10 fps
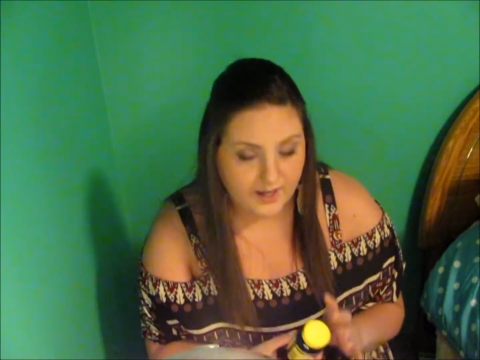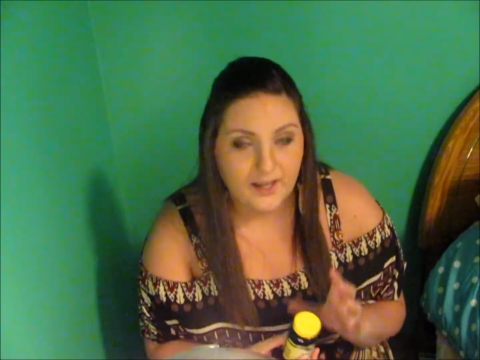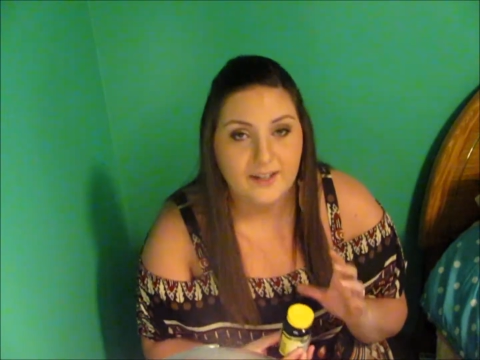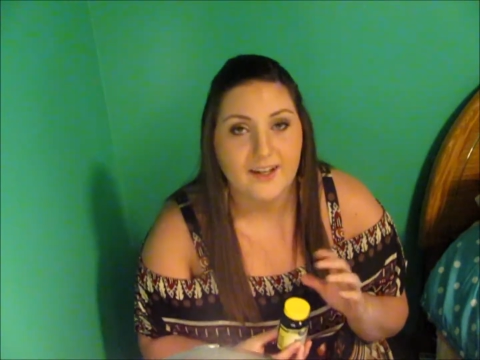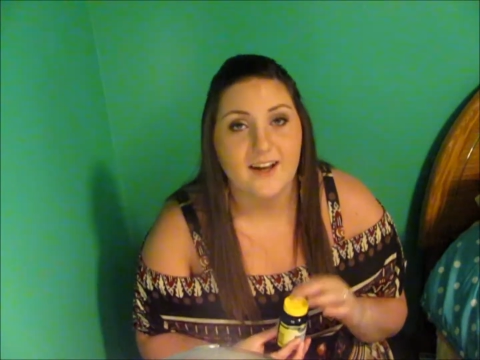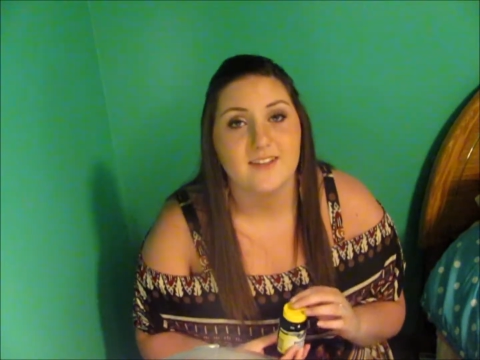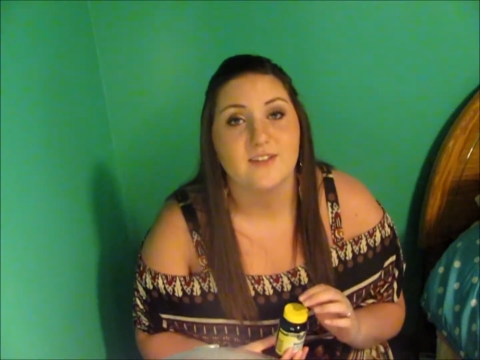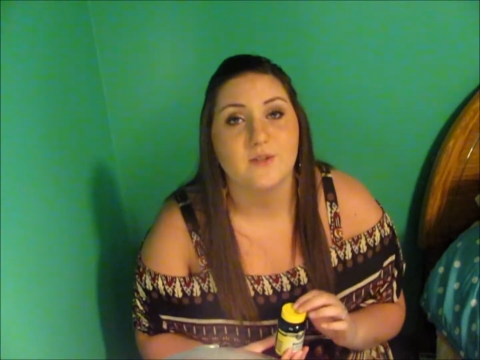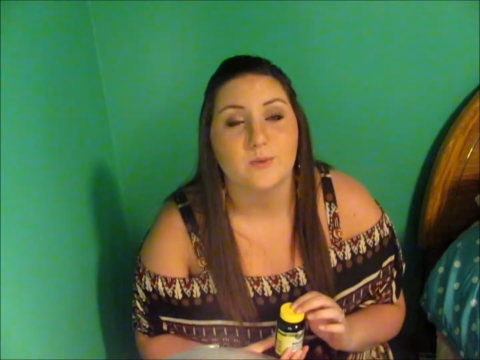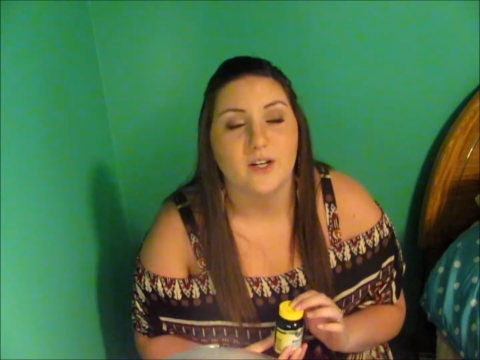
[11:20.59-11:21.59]
And guys, I
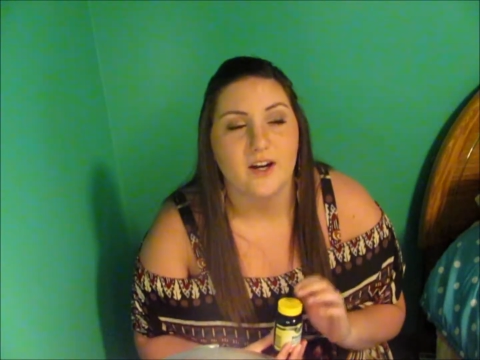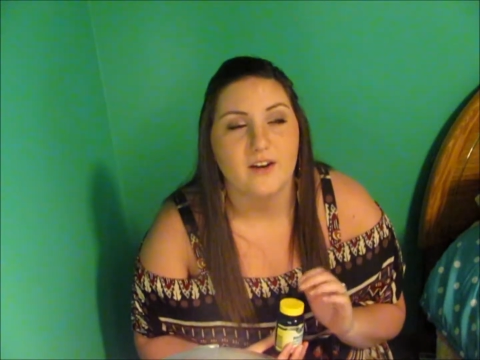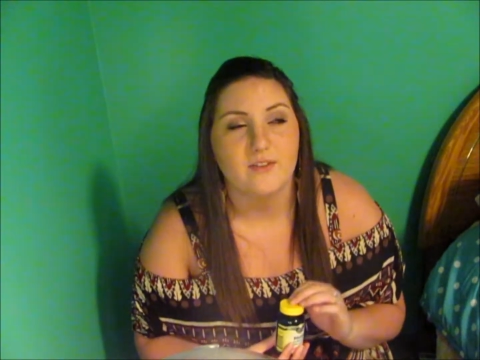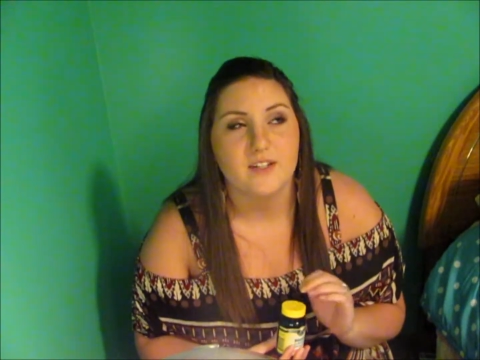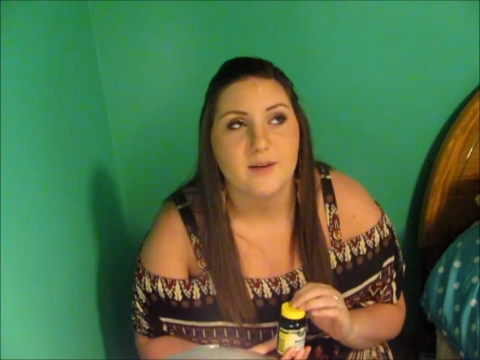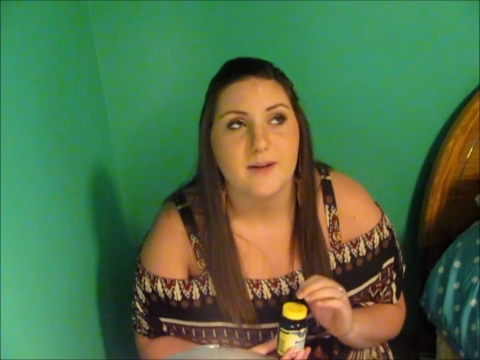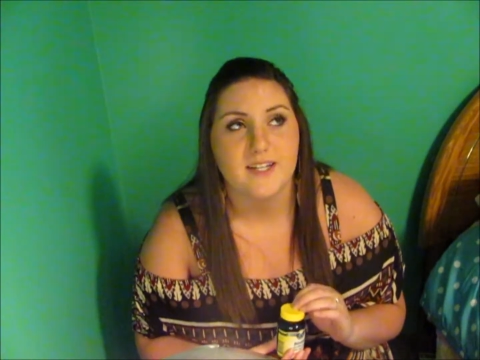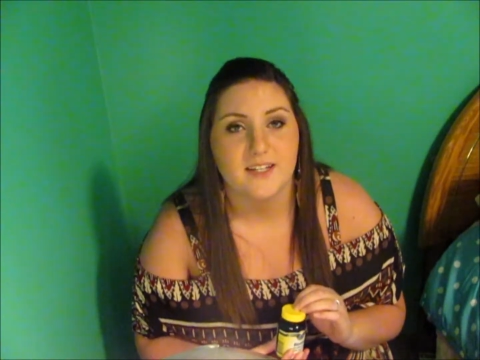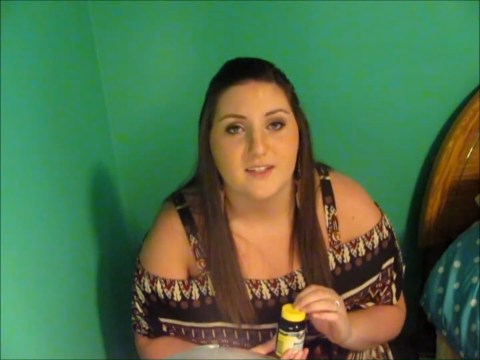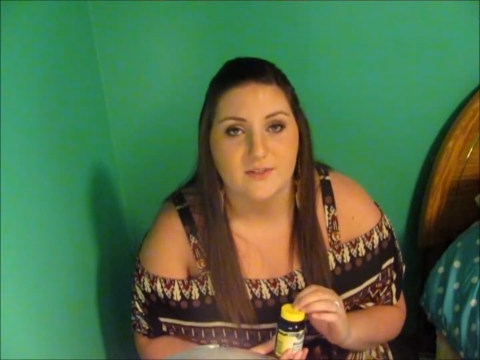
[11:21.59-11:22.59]
swear, every time I
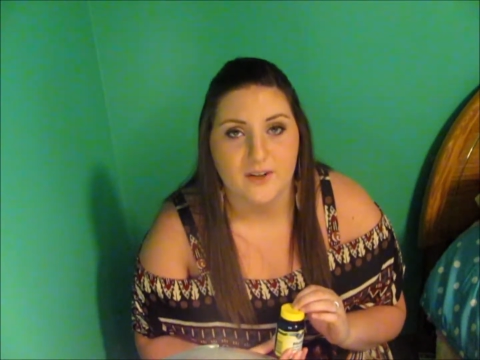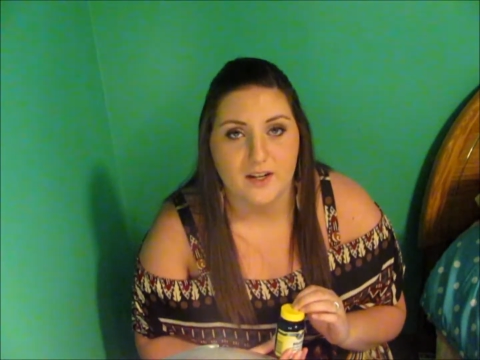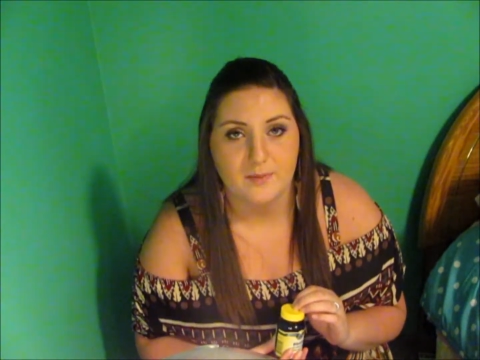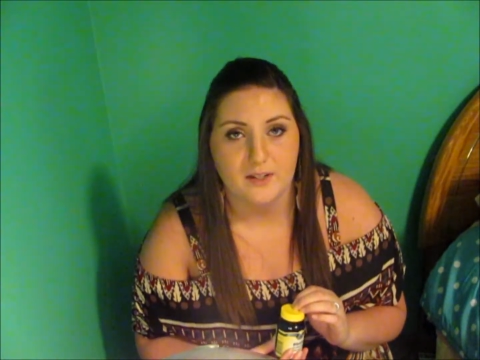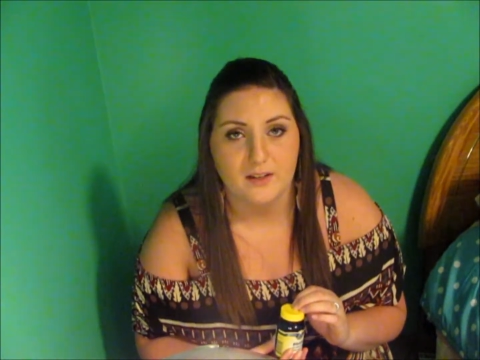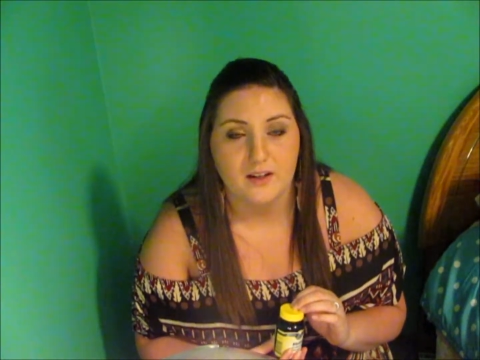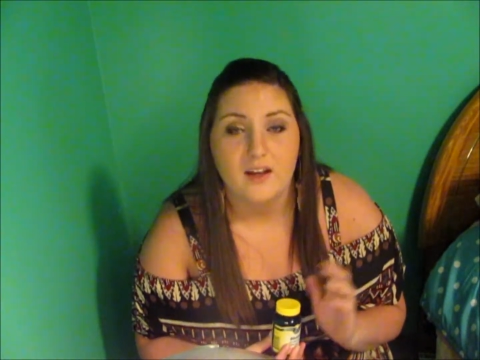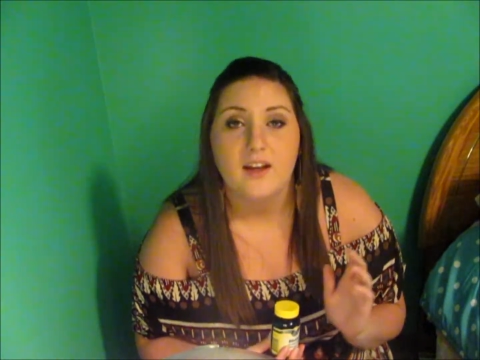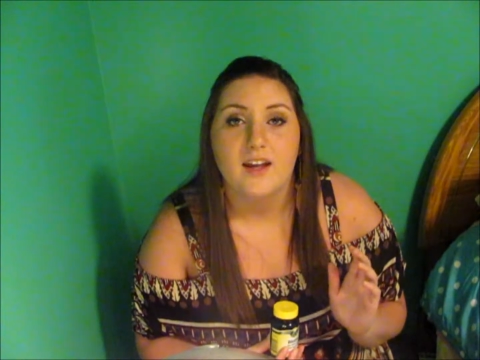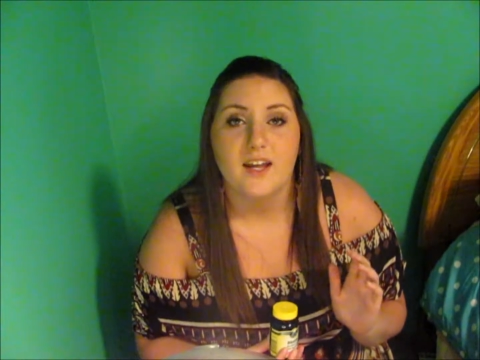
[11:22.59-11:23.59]
take this vitamin,
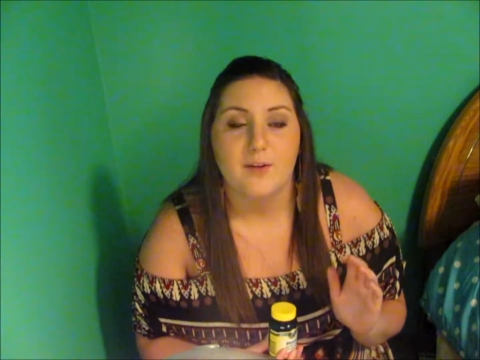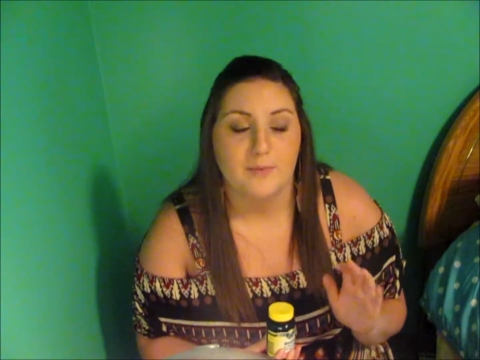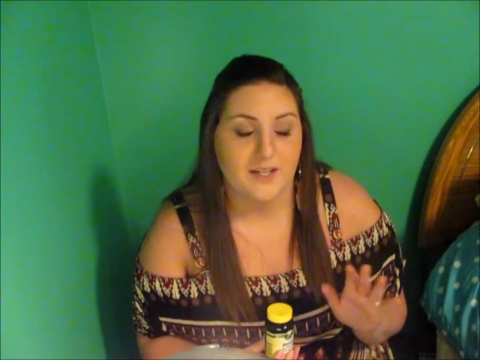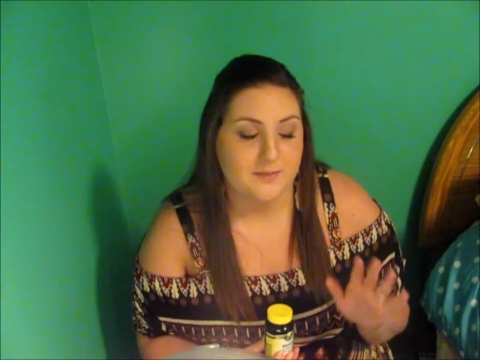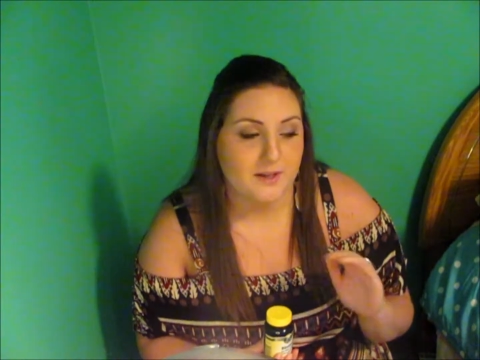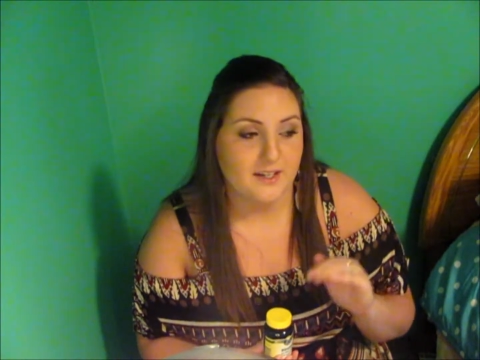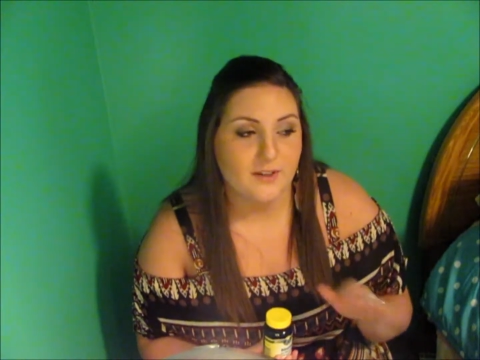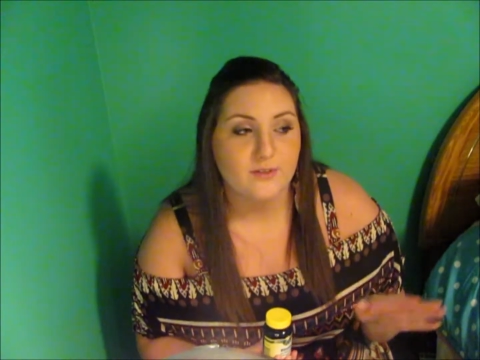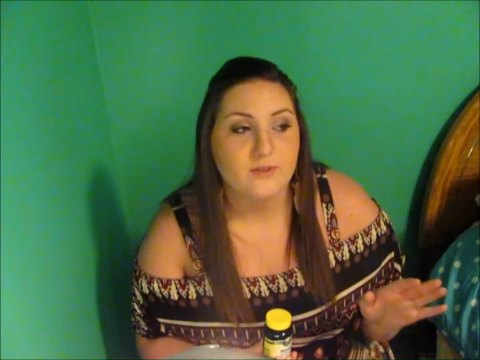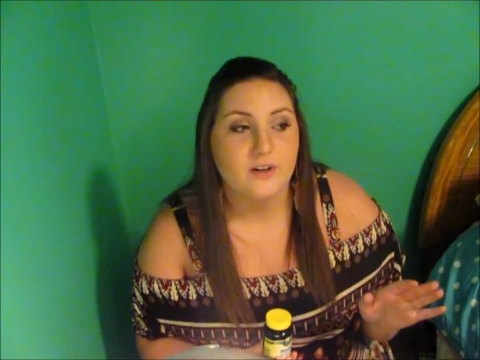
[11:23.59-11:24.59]
it makes my
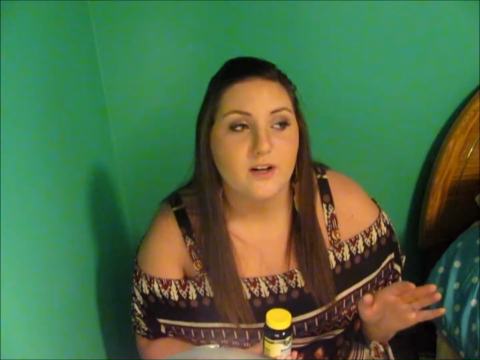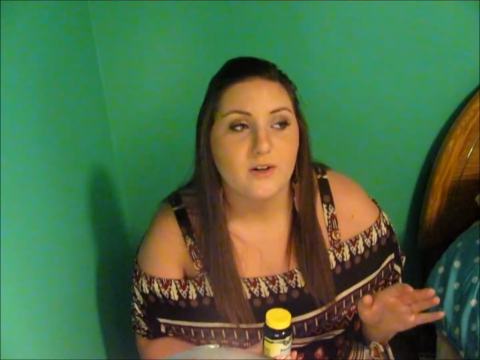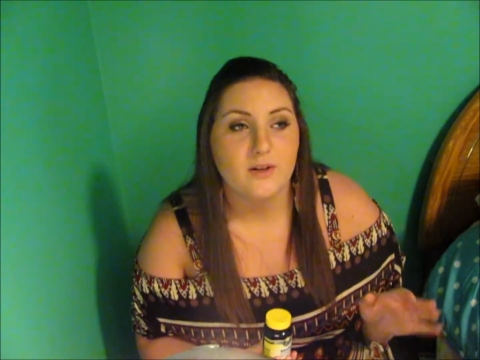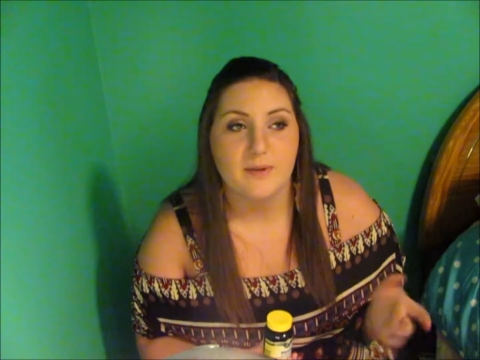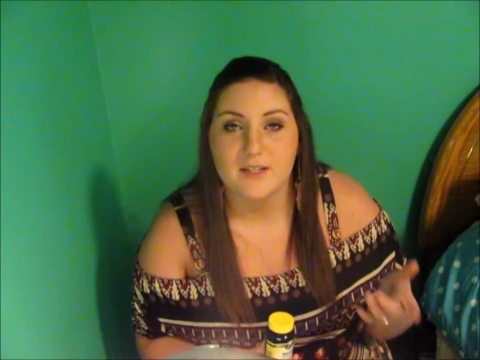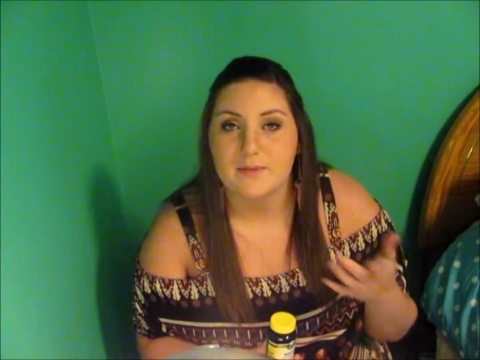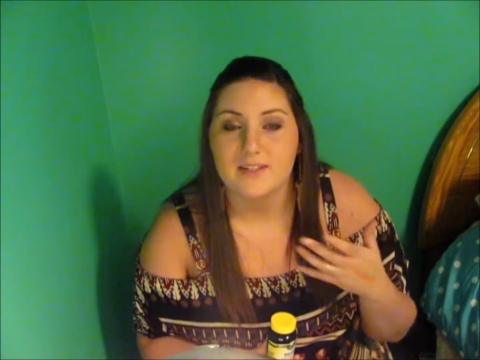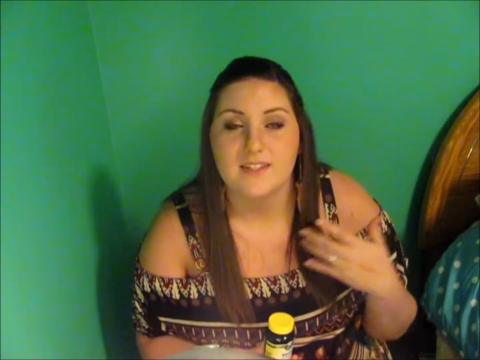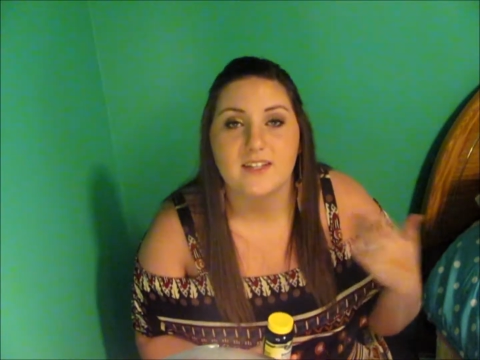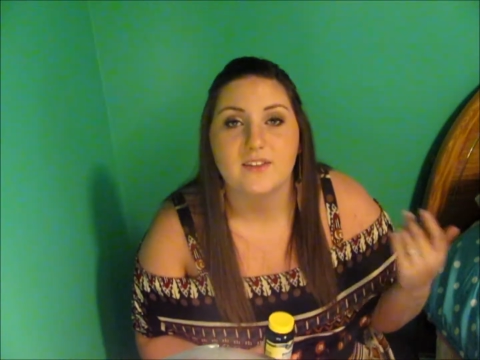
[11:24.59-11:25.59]
nails grow, it makes my
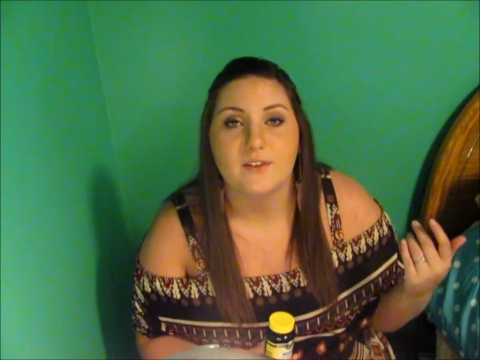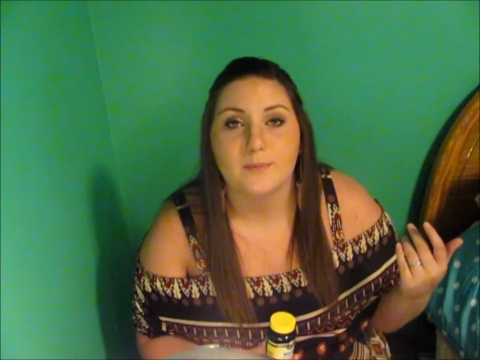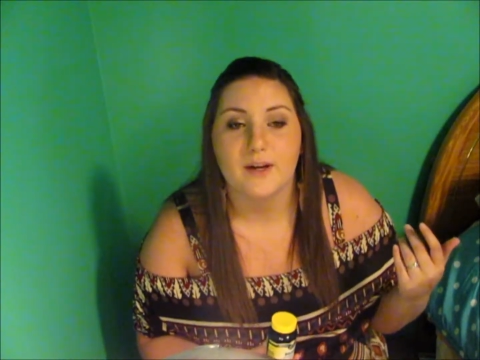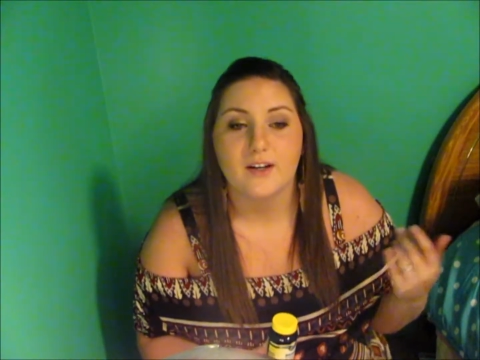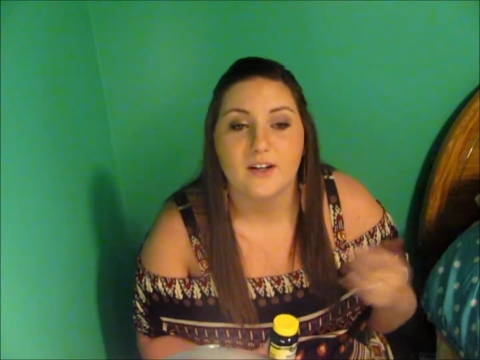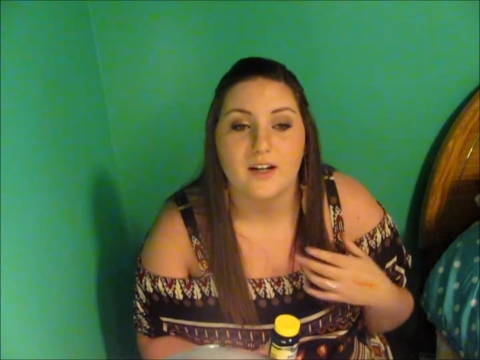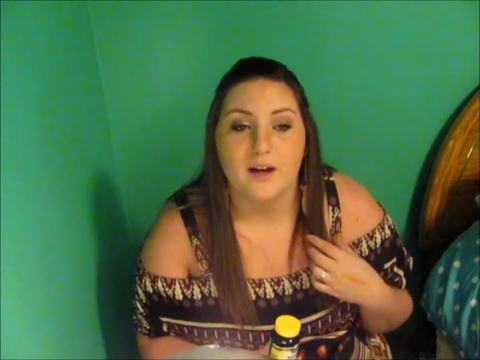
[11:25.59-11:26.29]
skin look better.